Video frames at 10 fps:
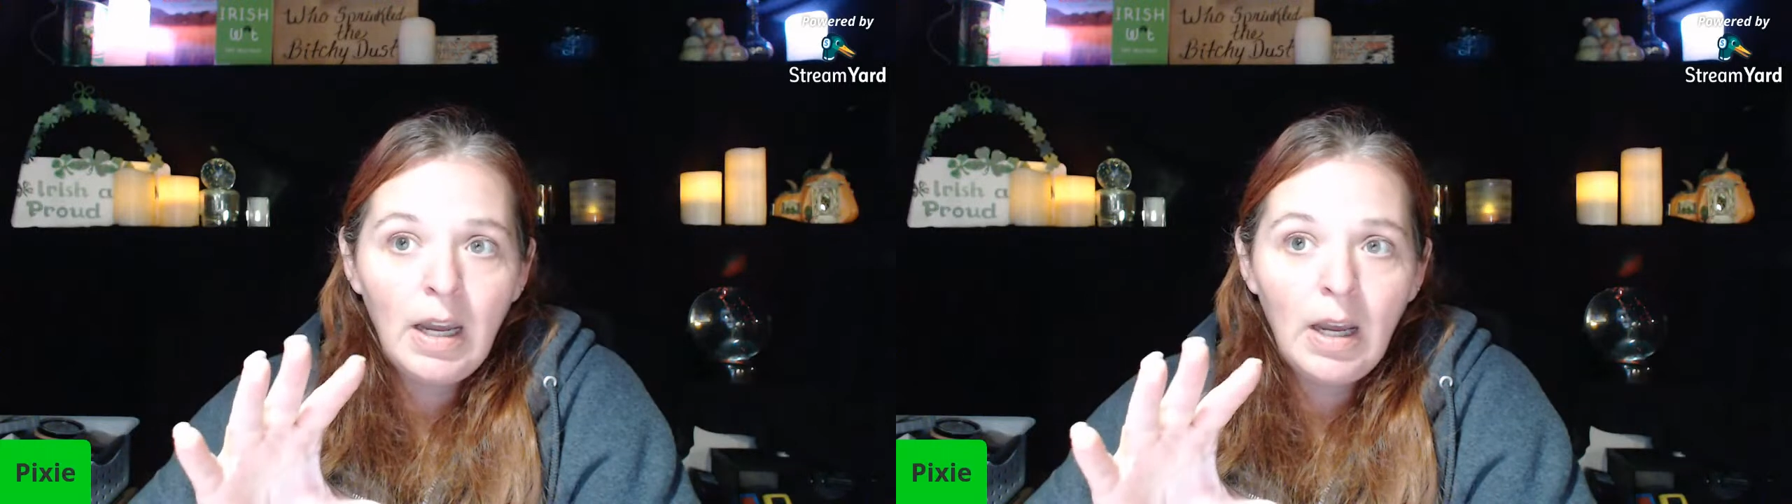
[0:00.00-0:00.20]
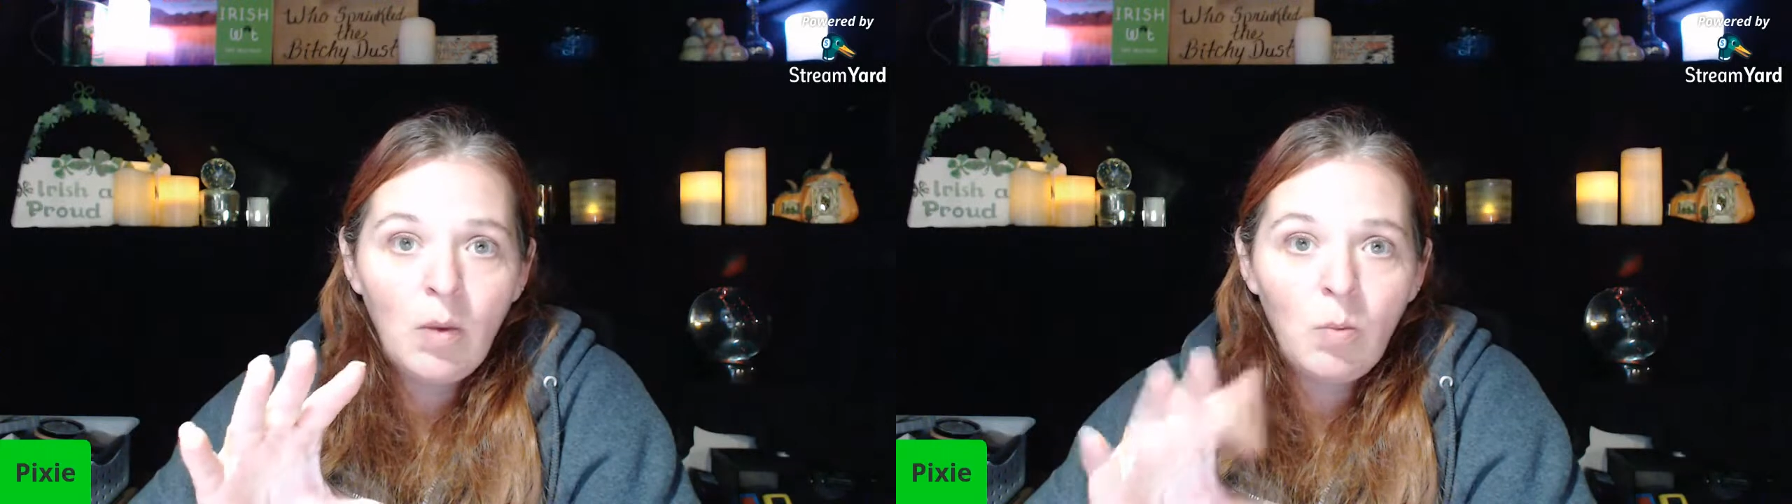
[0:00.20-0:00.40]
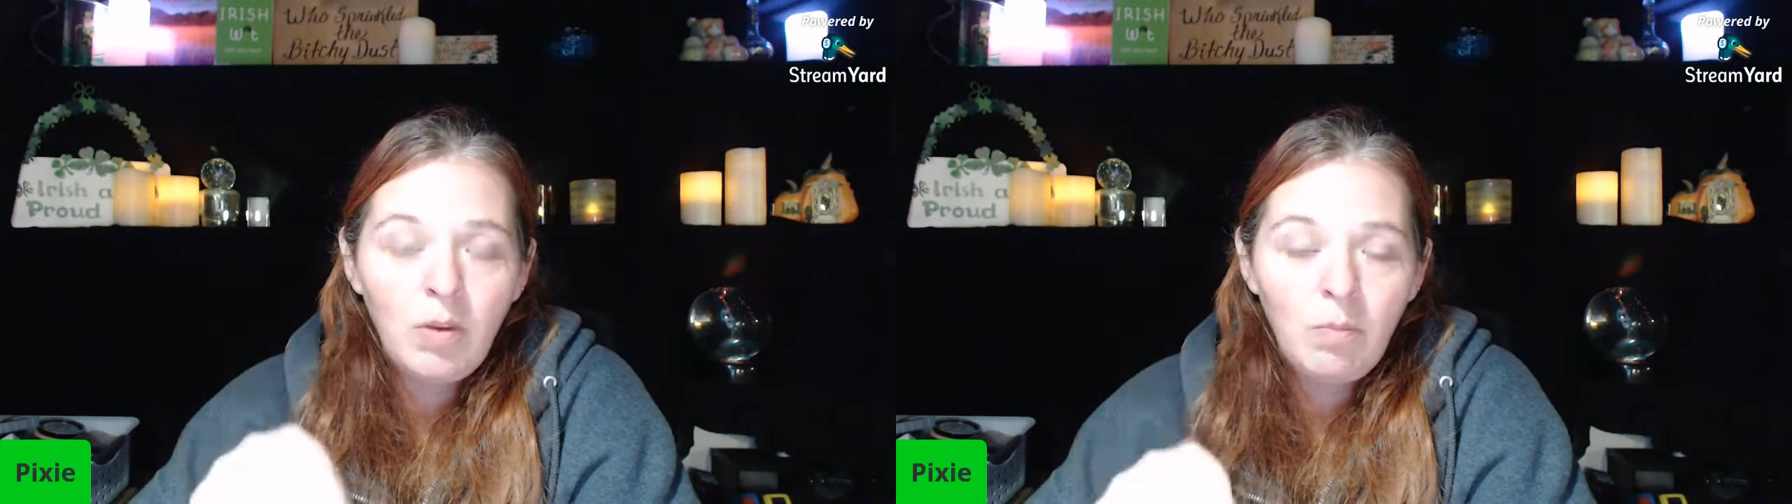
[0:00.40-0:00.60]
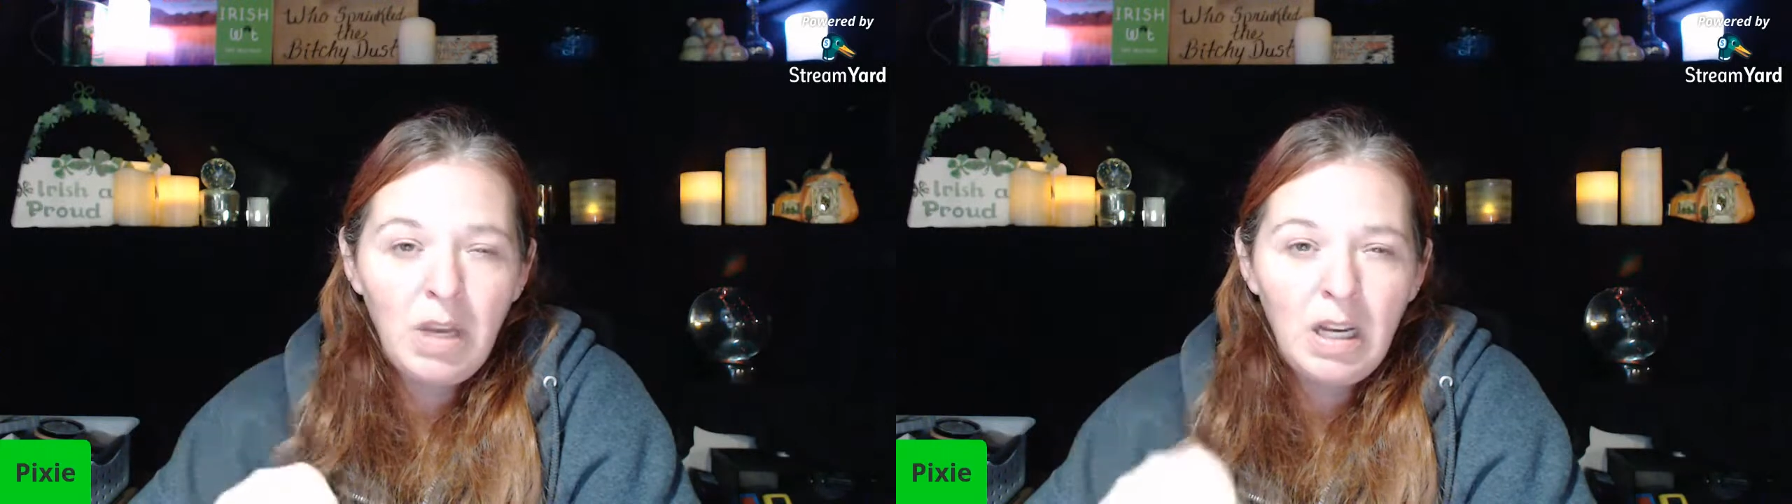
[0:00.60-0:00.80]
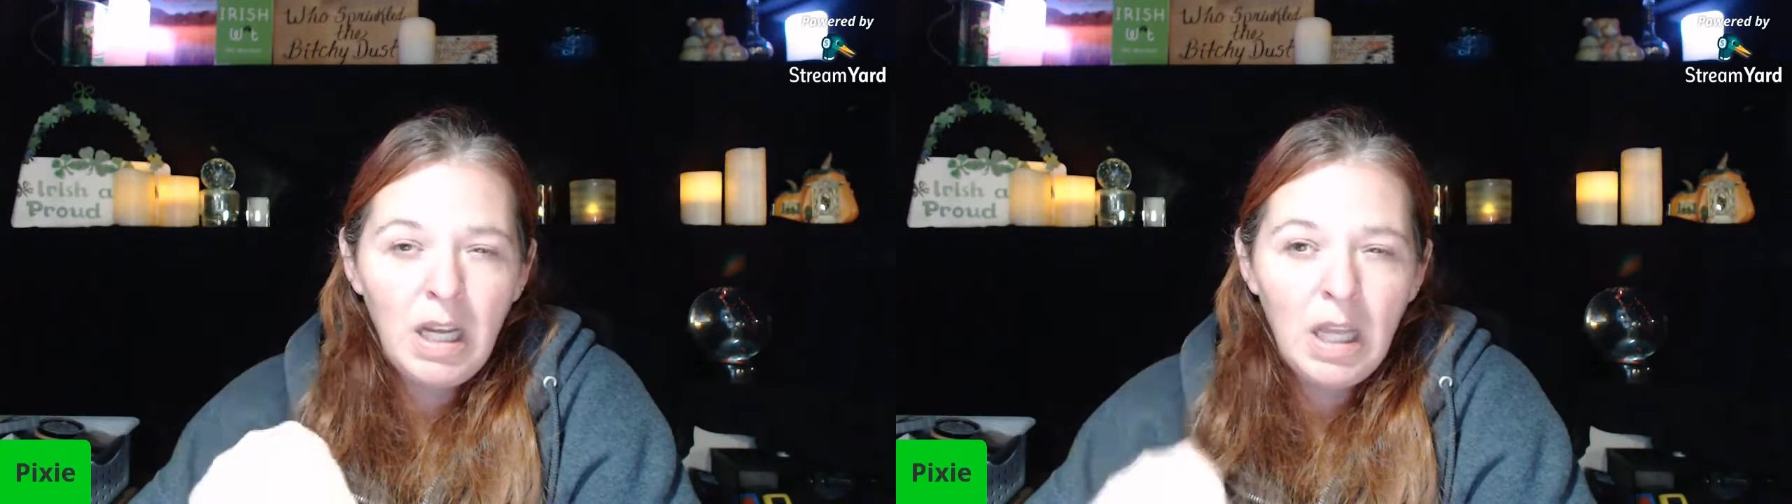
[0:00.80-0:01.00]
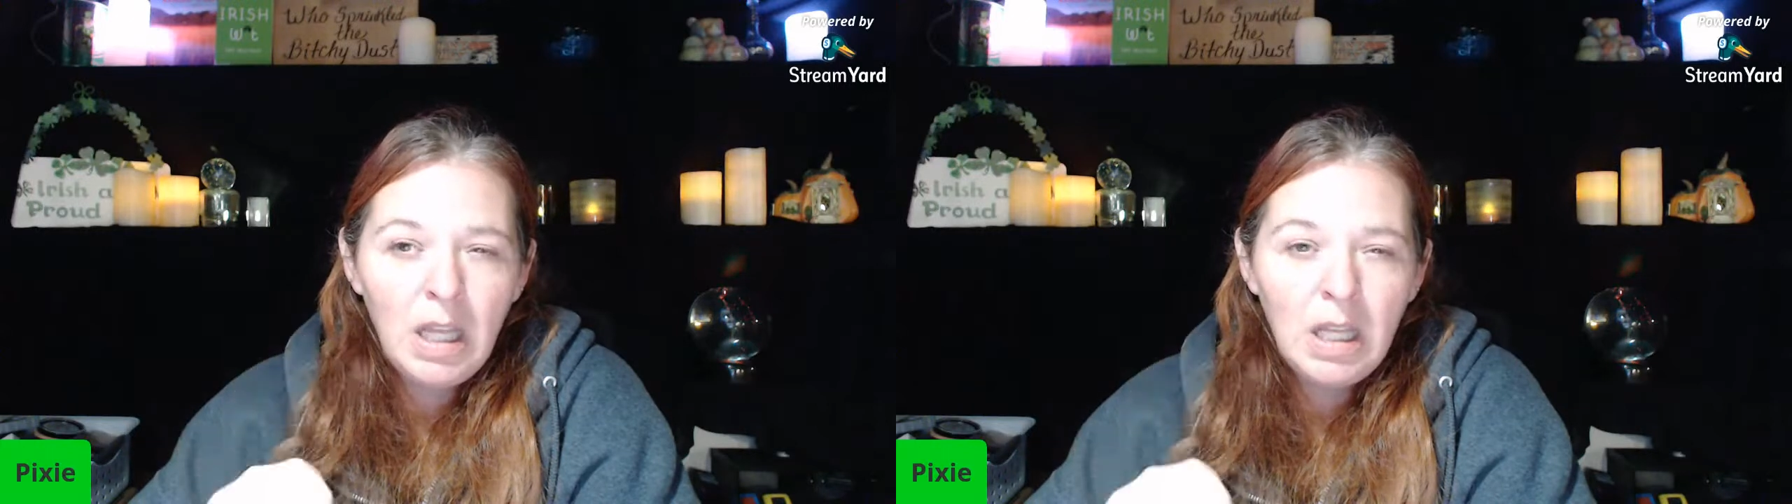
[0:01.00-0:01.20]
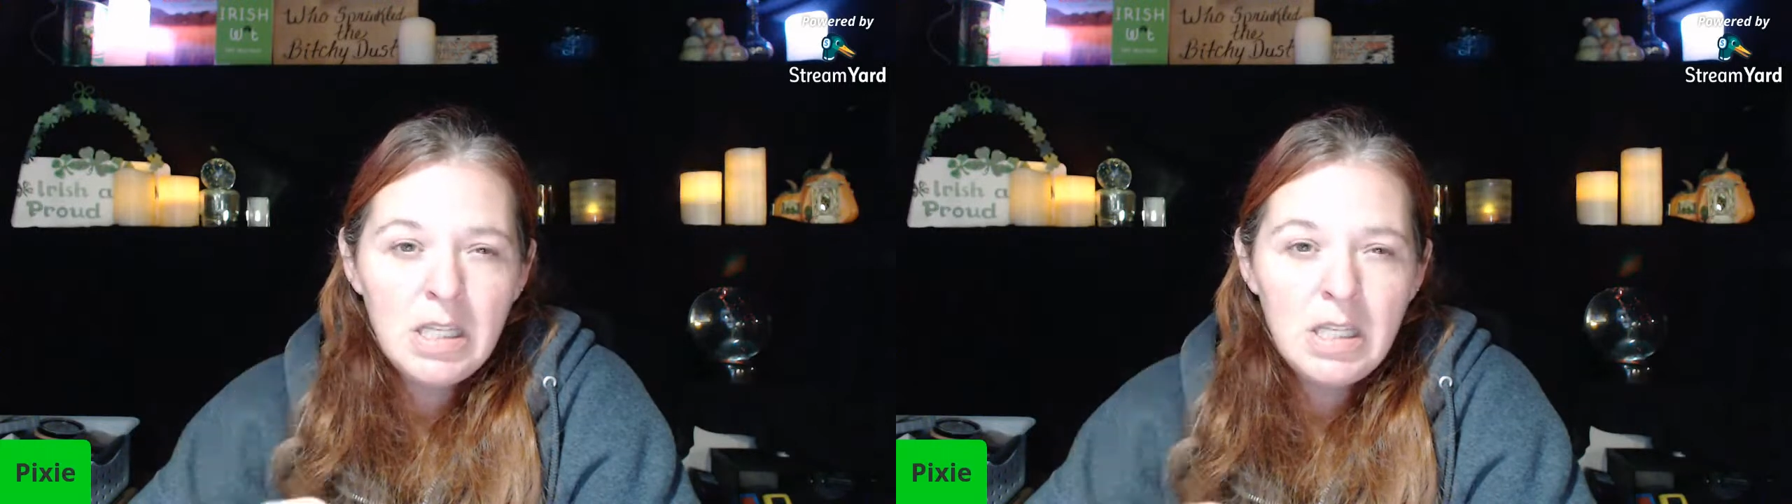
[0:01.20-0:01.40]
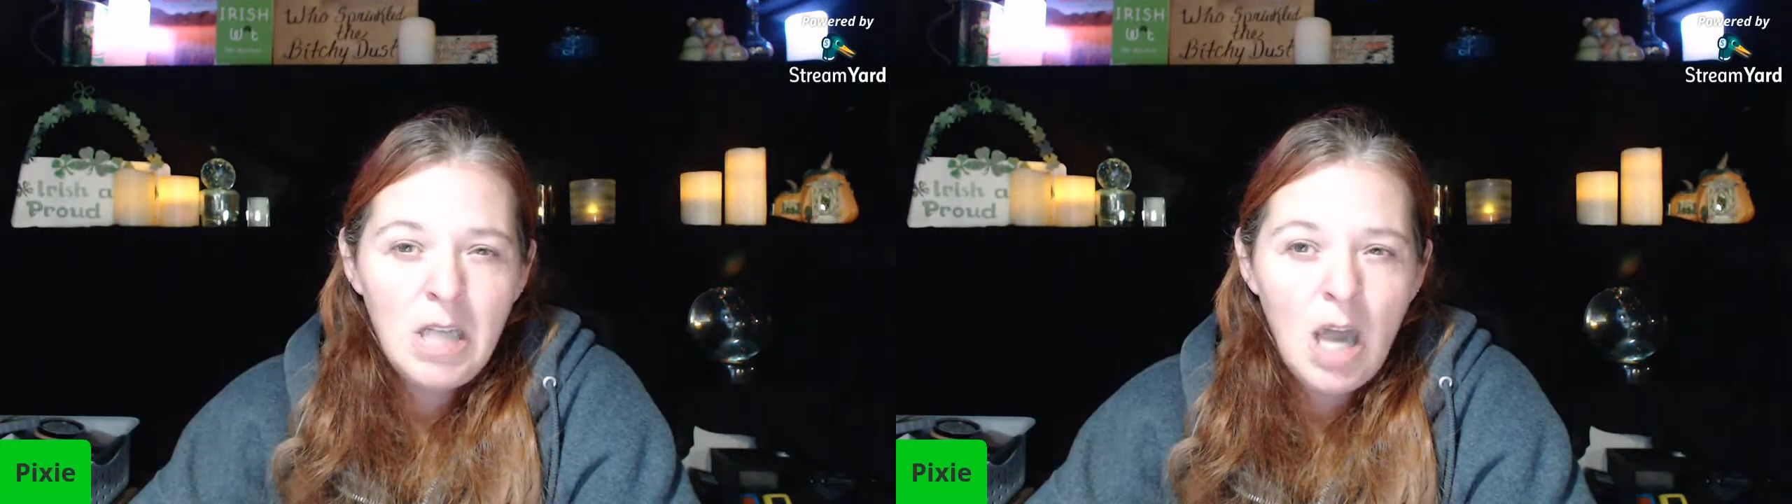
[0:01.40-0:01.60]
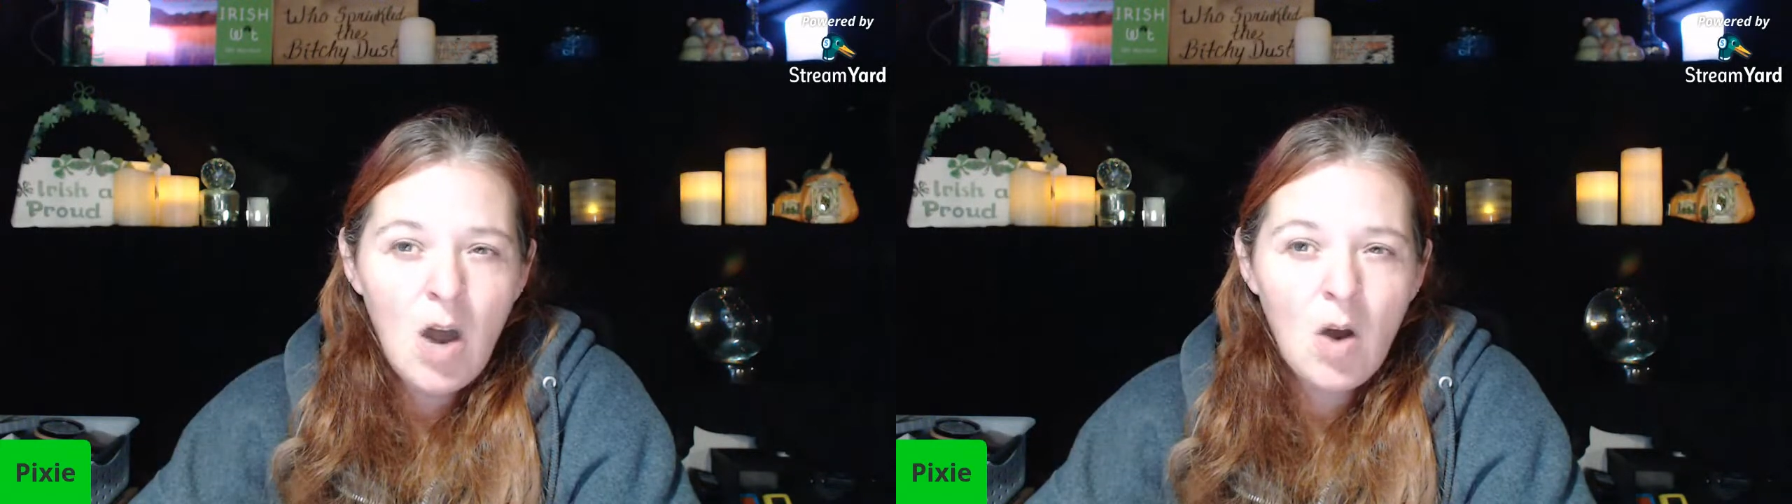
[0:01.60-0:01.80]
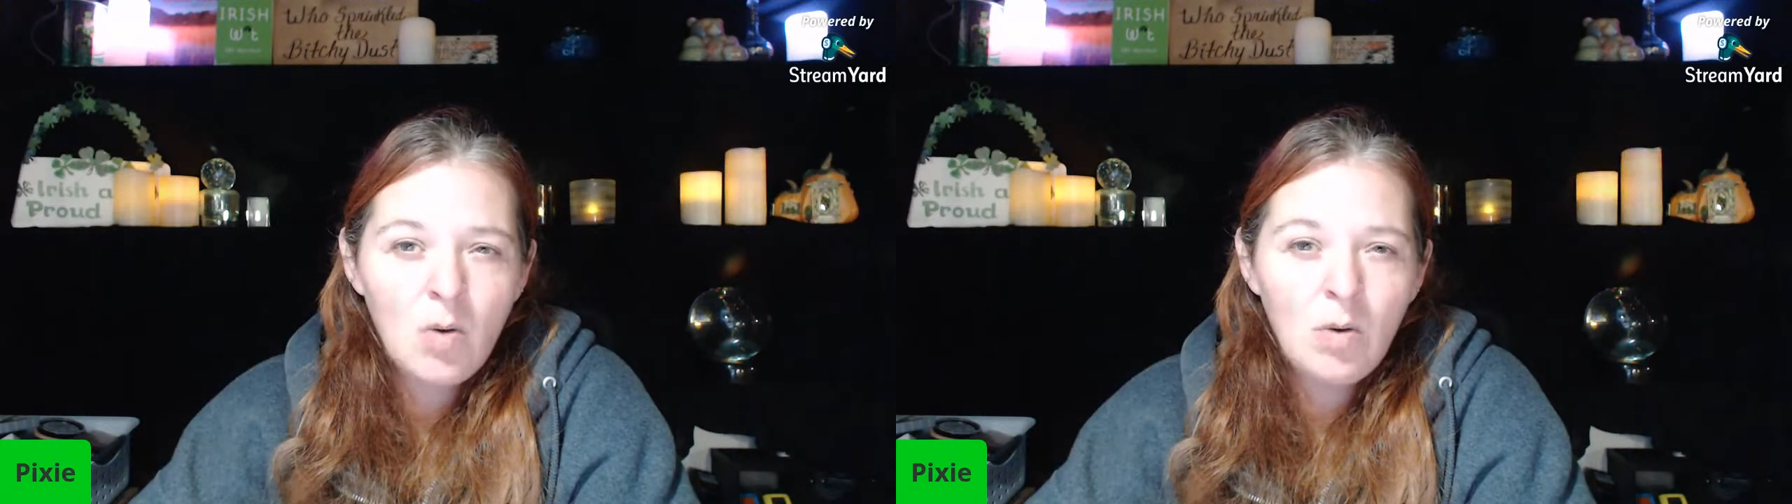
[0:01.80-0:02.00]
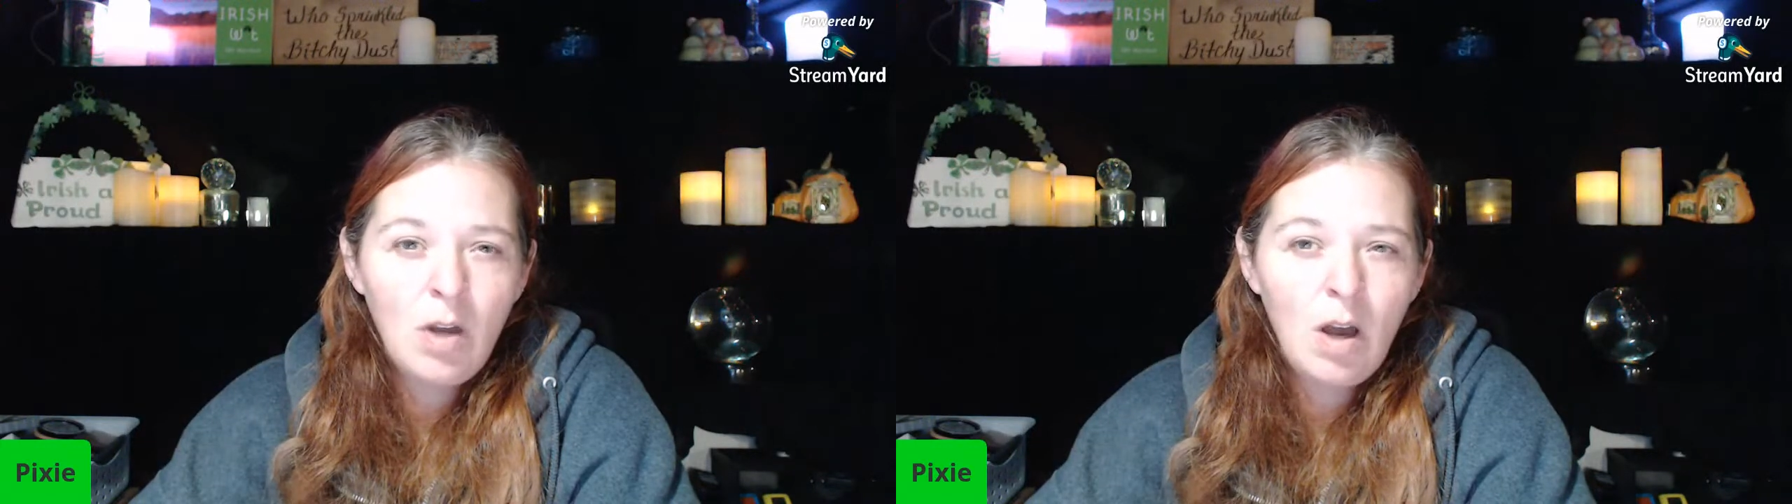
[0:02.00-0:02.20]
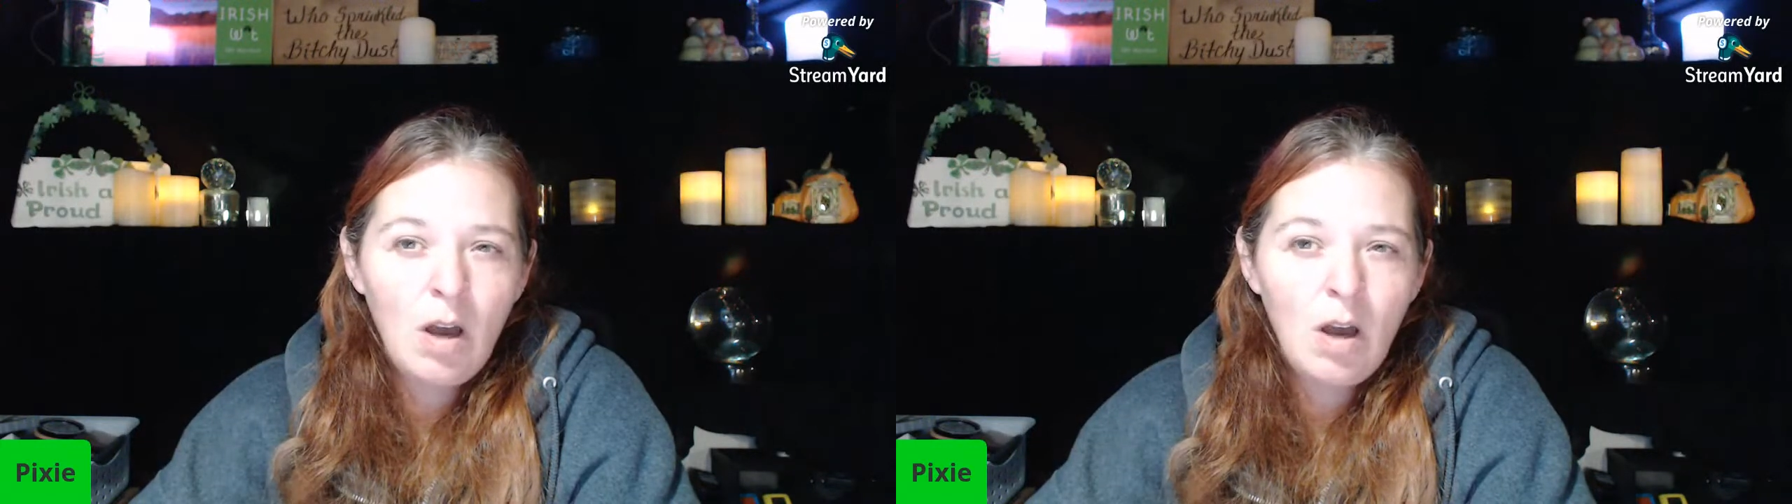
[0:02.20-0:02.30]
we've been in this town